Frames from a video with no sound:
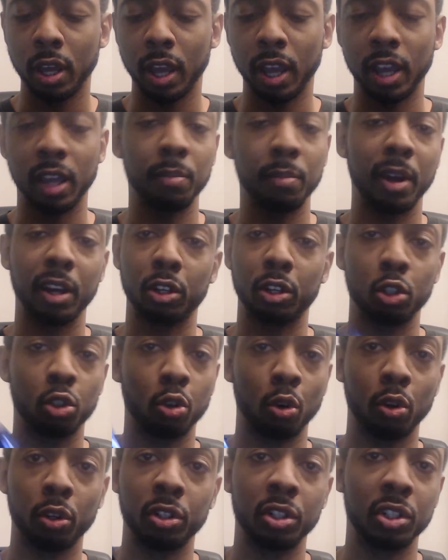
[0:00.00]
and my
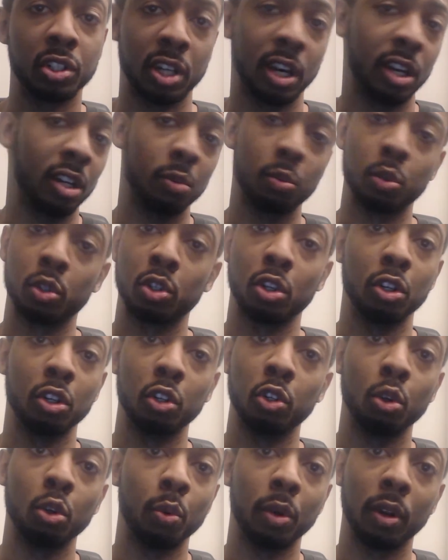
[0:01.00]
controller decided it was going
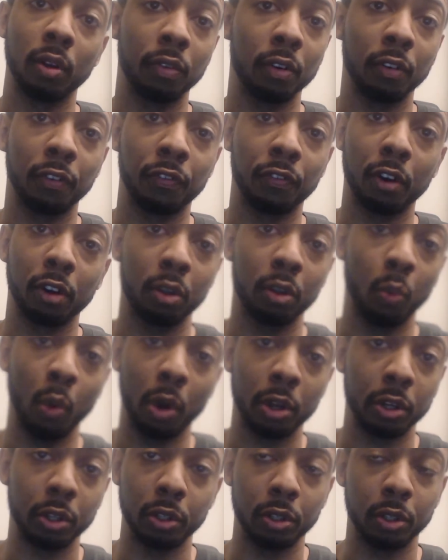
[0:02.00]
to do whatever the fuck it
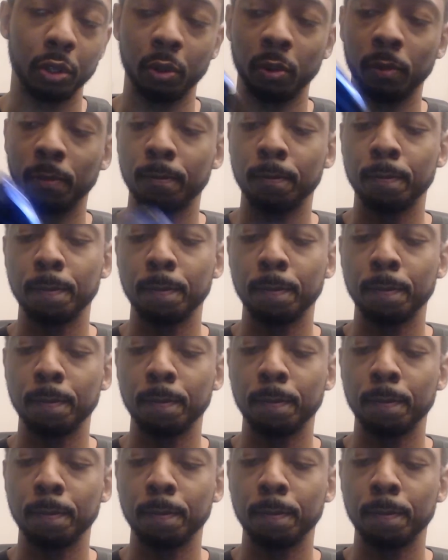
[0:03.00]
wanted to do.